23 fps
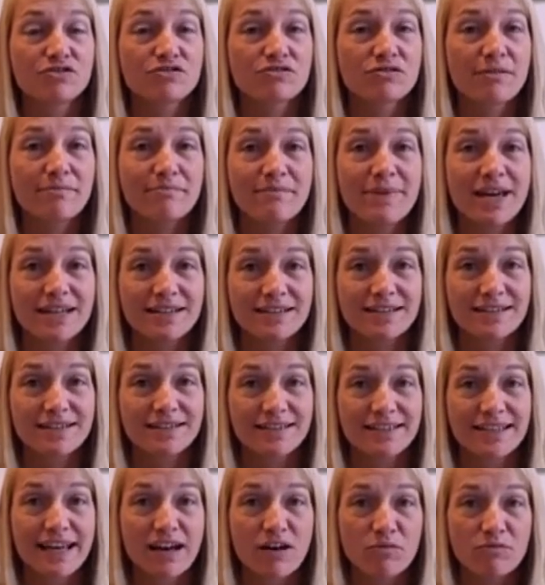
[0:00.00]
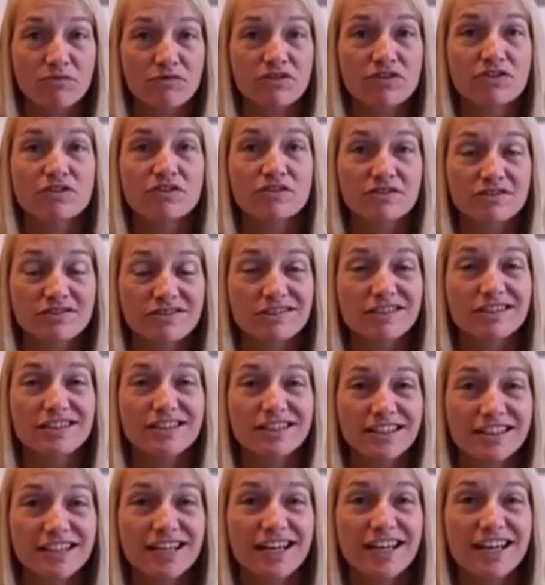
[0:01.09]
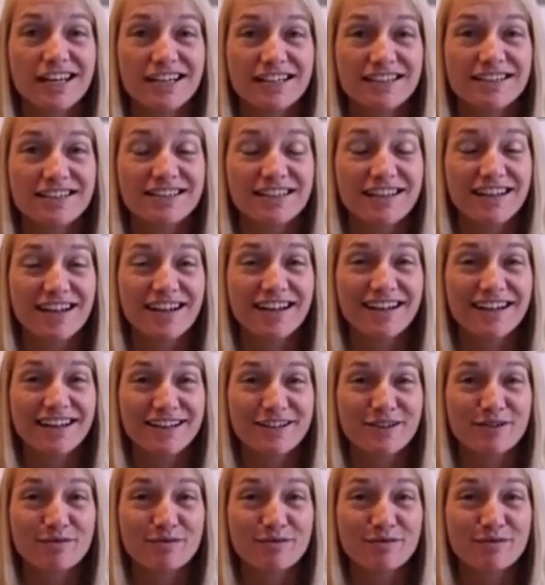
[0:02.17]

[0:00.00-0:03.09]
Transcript: tremendously helpful in uh,